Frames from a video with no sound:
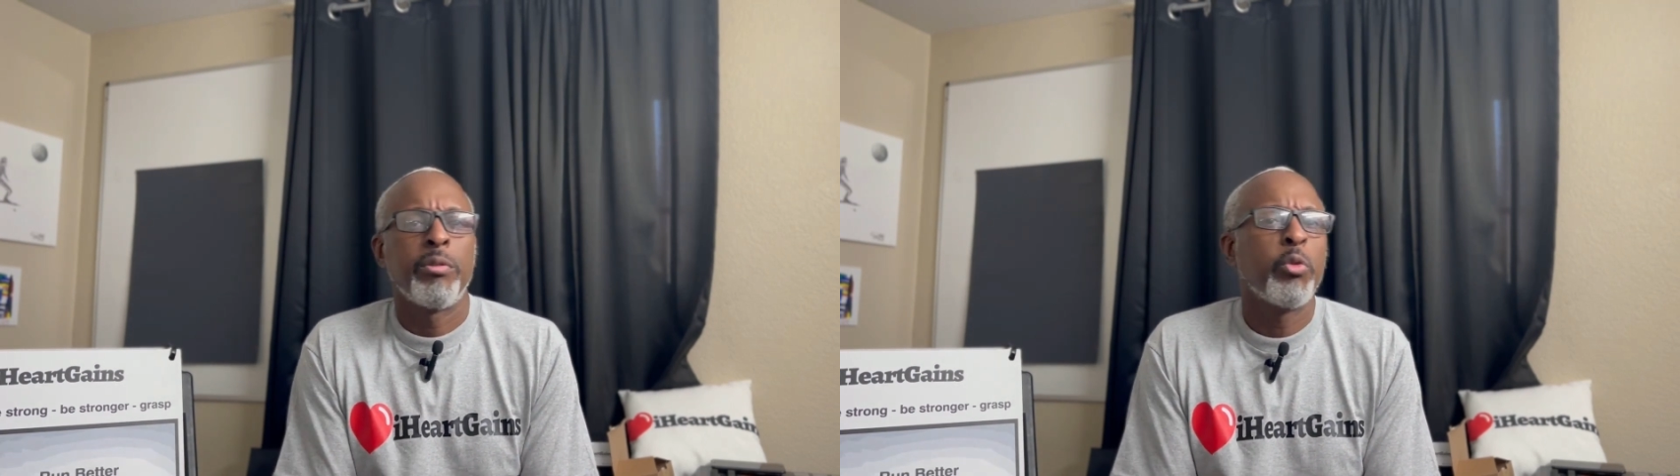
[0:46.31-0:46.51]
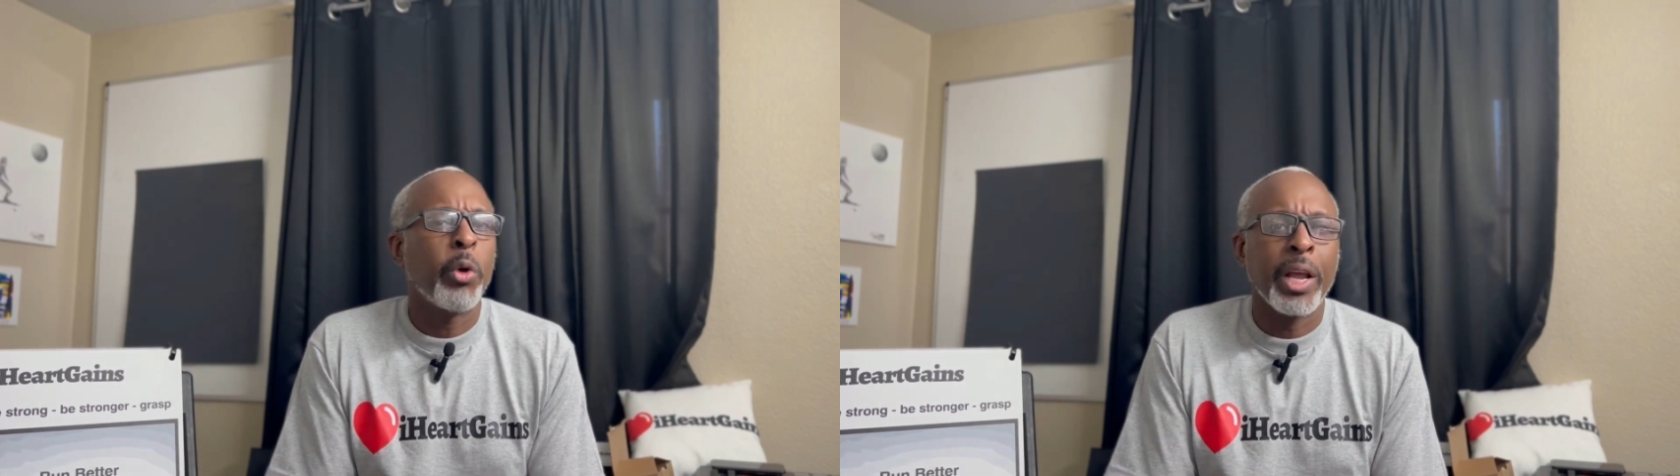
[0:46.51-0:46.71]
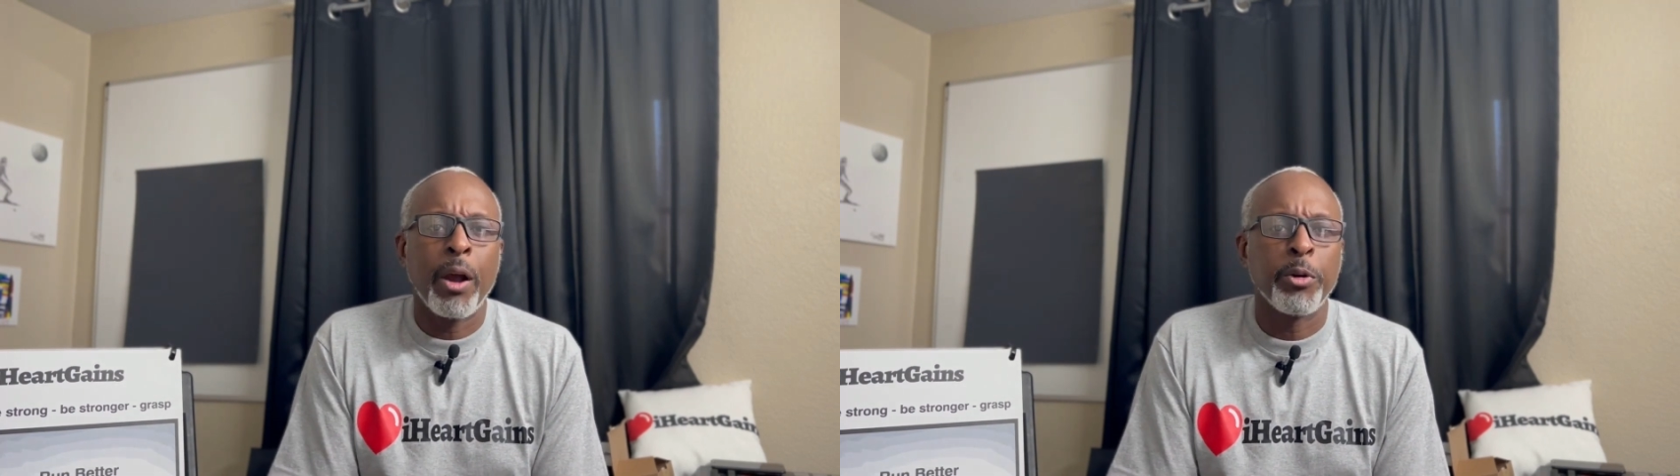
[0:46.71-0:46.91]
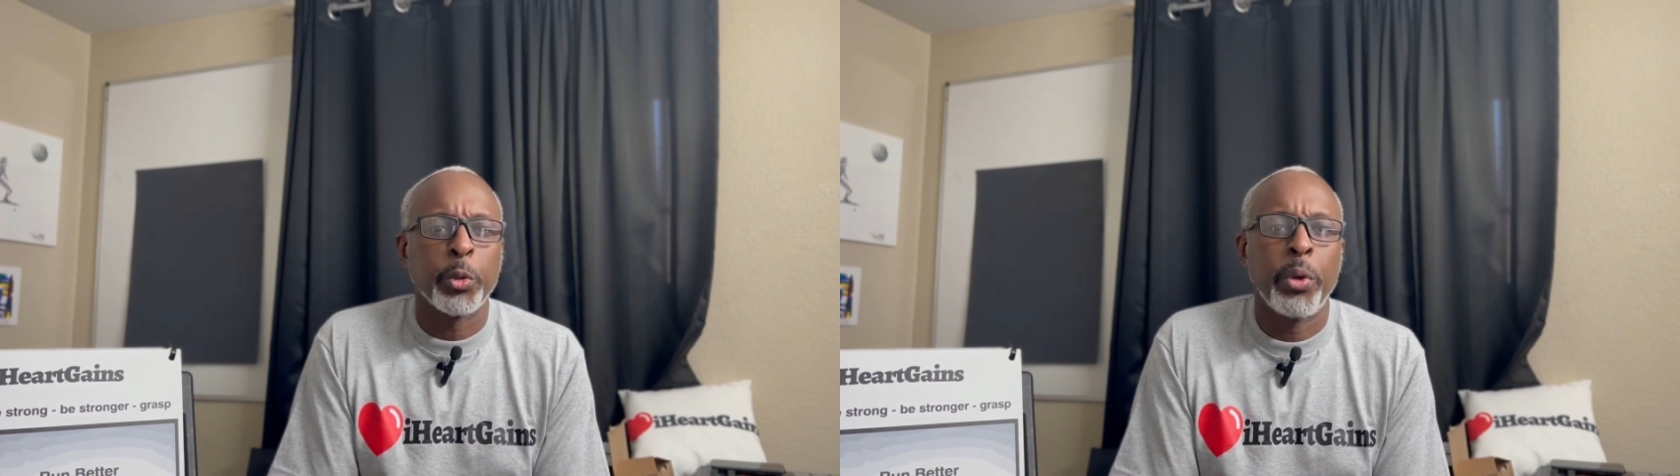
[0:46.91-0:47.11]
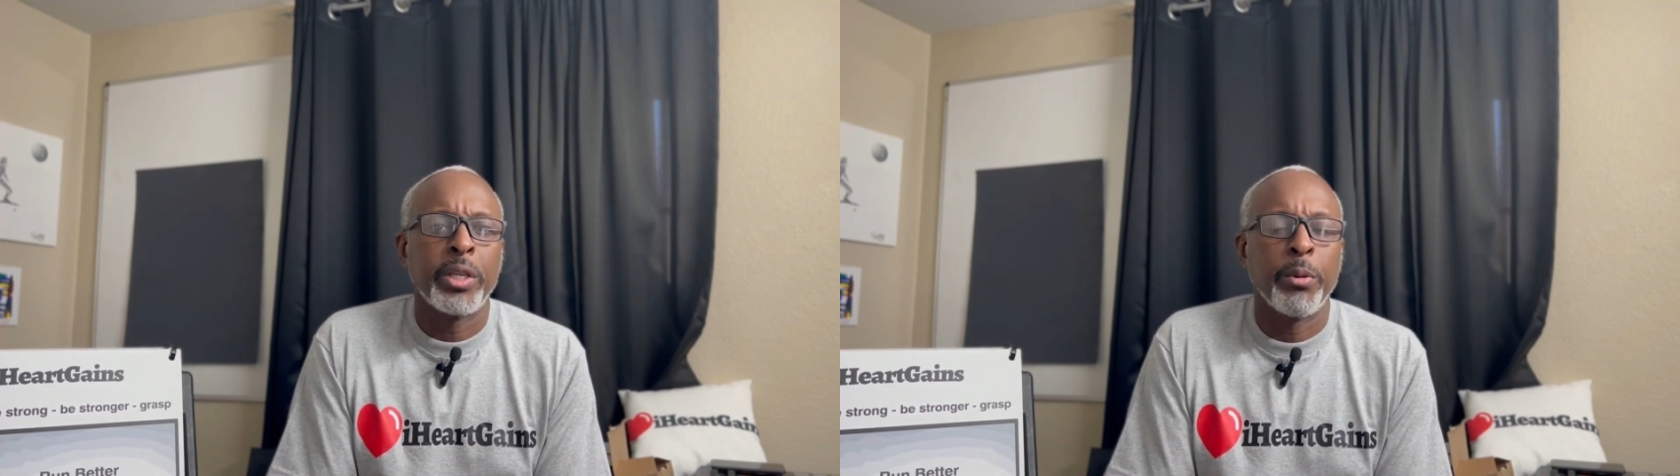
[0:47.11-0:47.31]
20 hours a
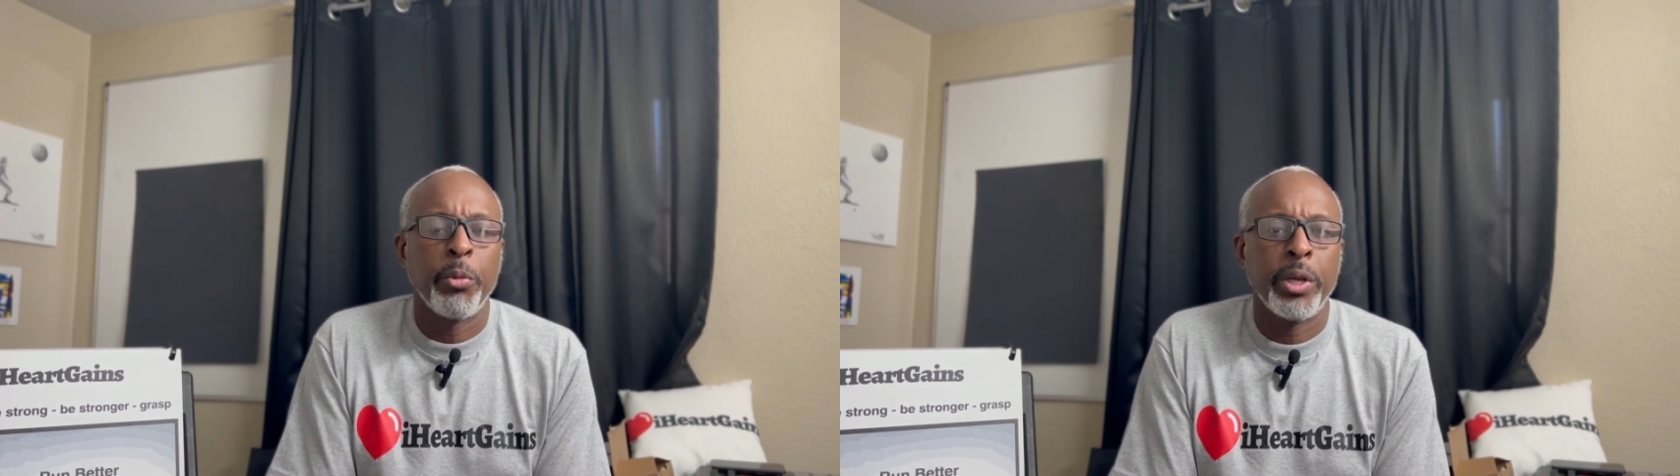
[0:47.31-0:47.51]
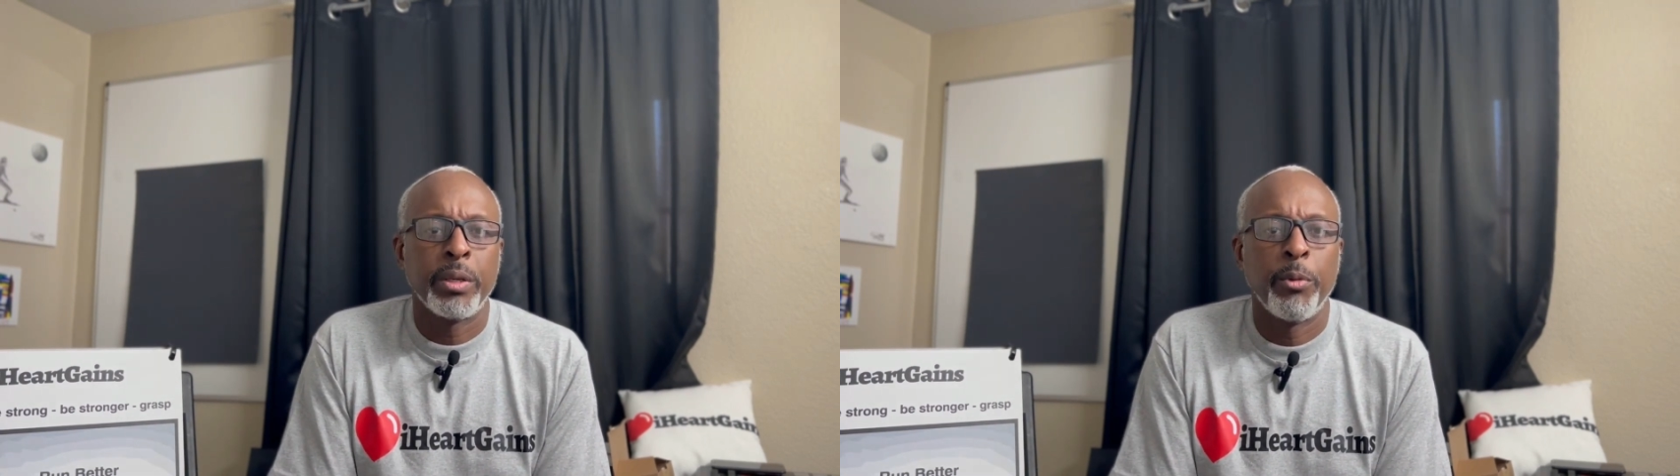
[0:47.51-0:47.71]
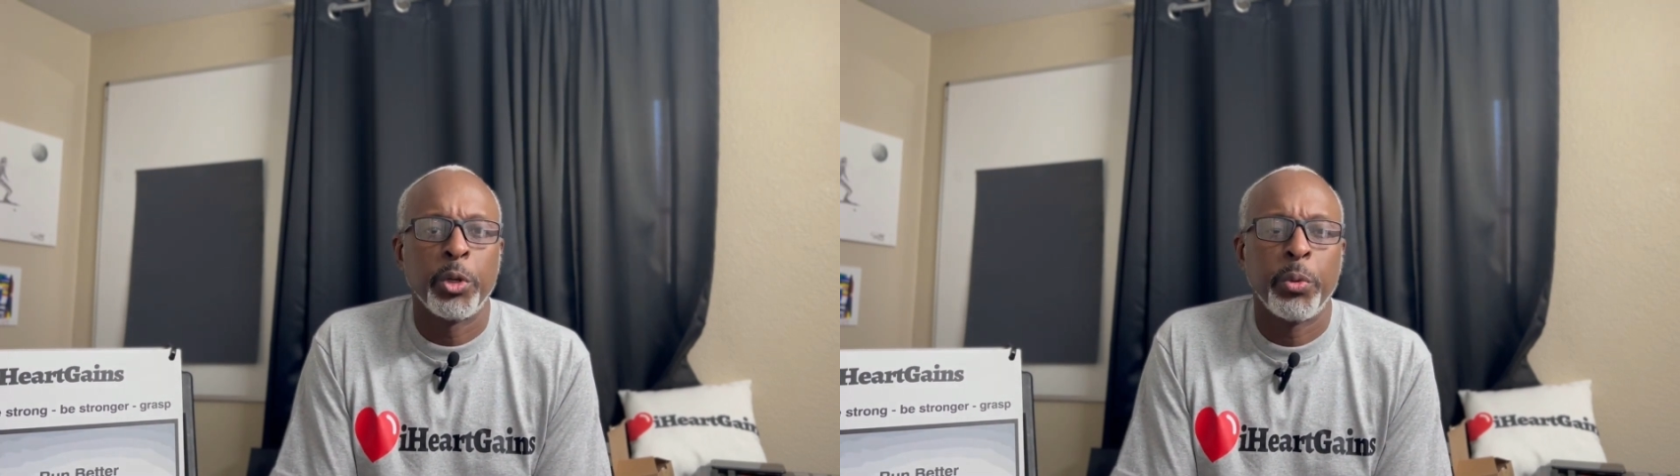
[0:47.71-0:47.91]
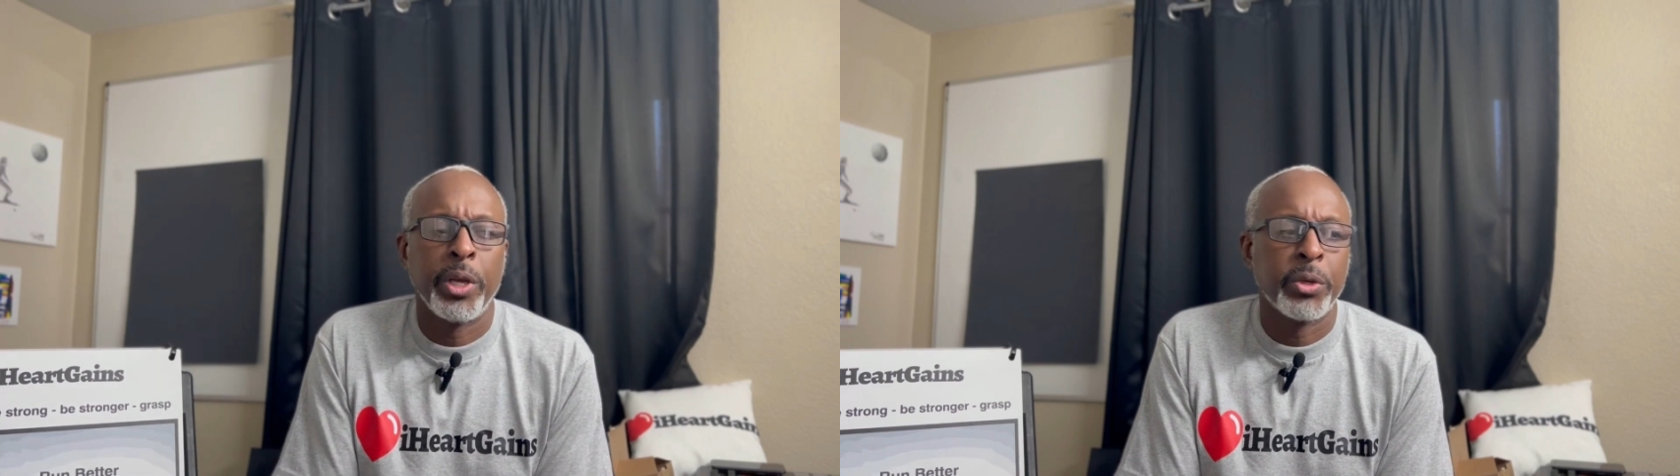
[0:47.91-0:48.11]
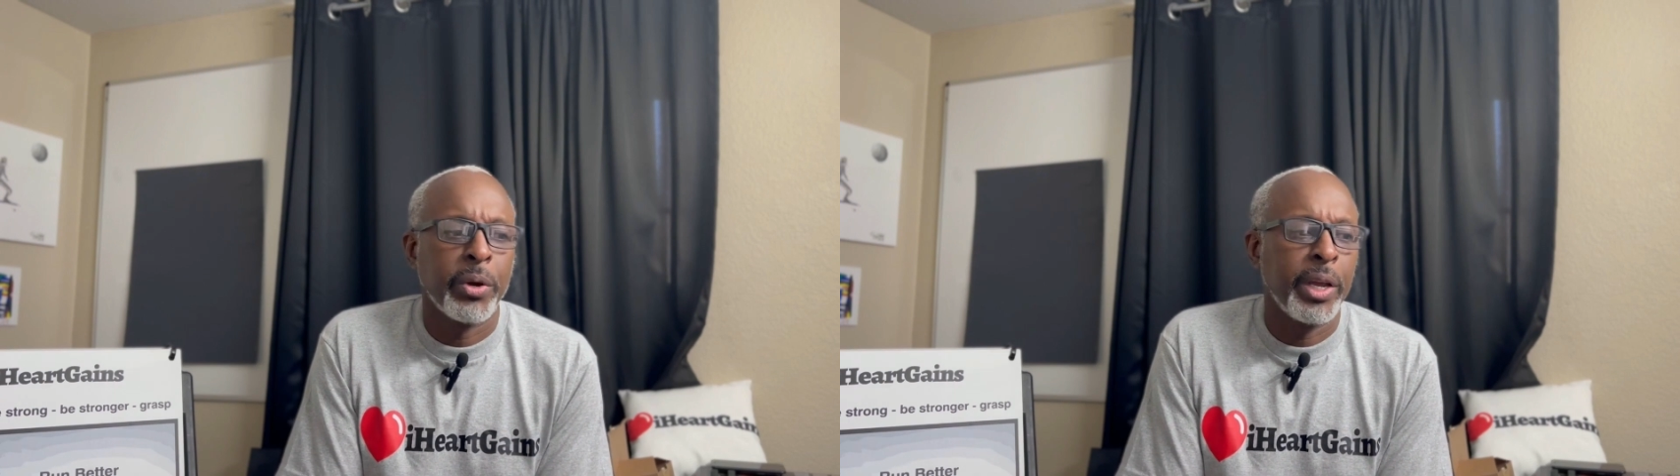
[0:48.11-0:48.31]
week, some weeks, most
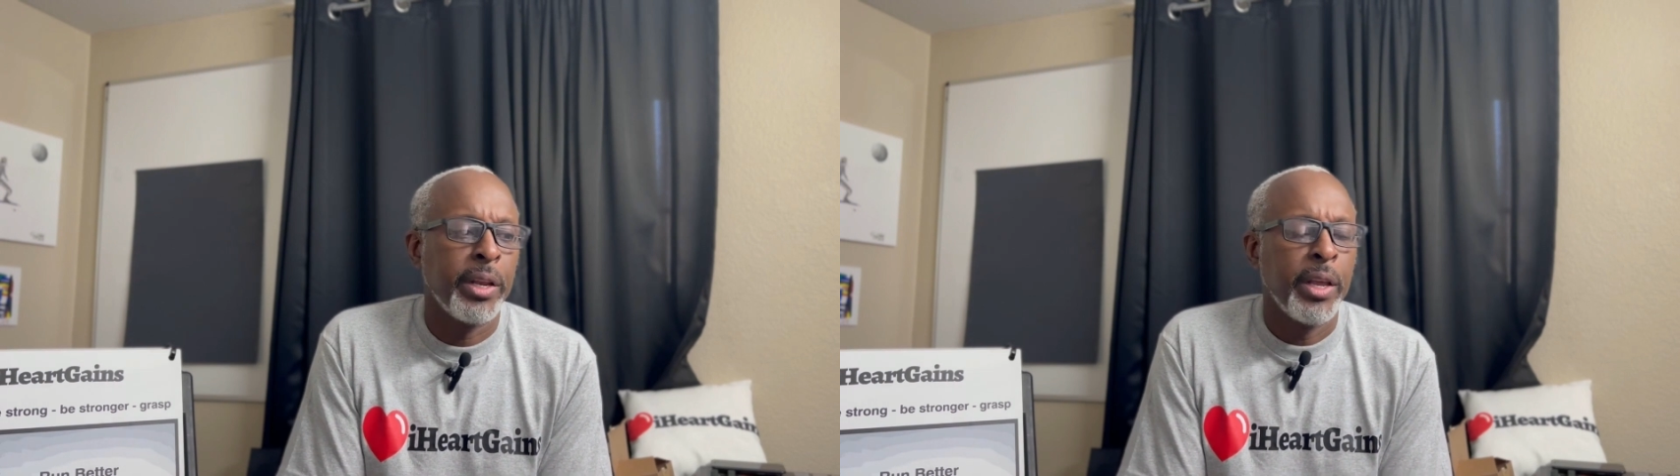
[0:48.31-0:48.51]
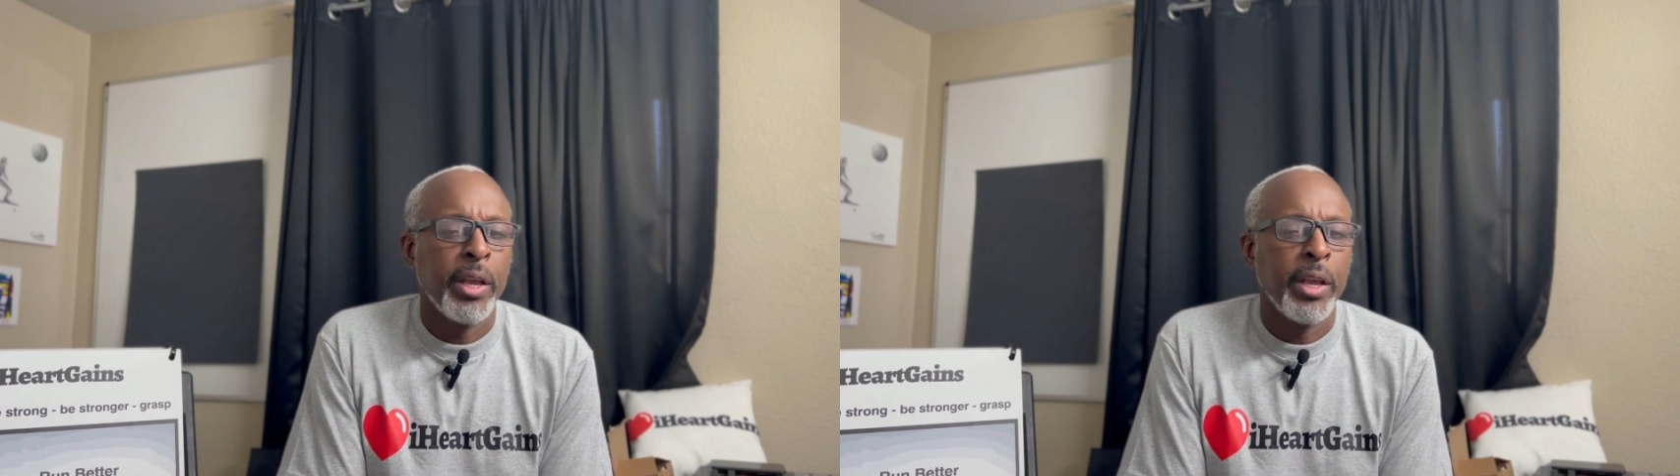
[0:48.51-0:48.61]
weeks, right?